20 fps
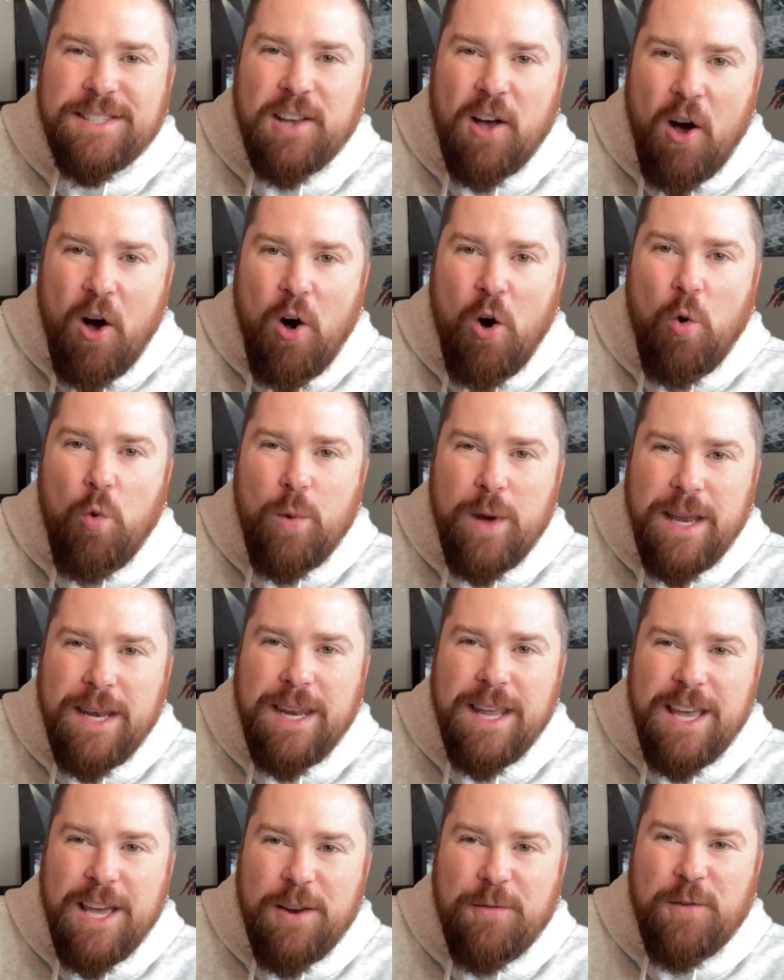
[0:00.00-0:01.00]
all we
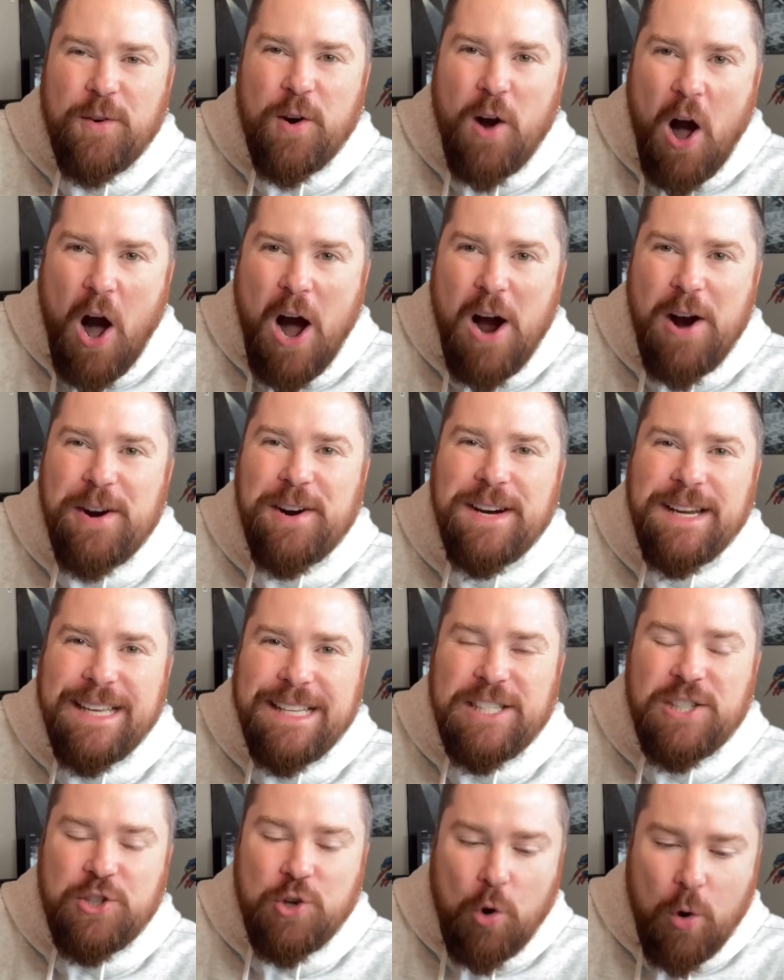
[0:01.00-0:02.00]
need for our
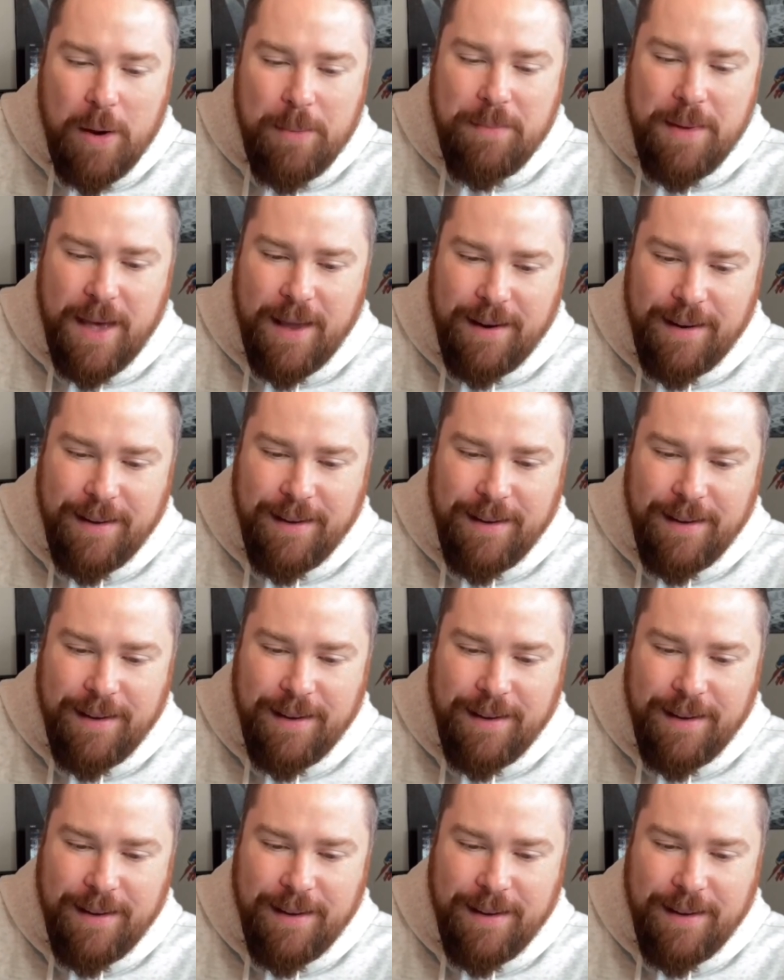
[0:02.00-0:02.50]
enjoyment.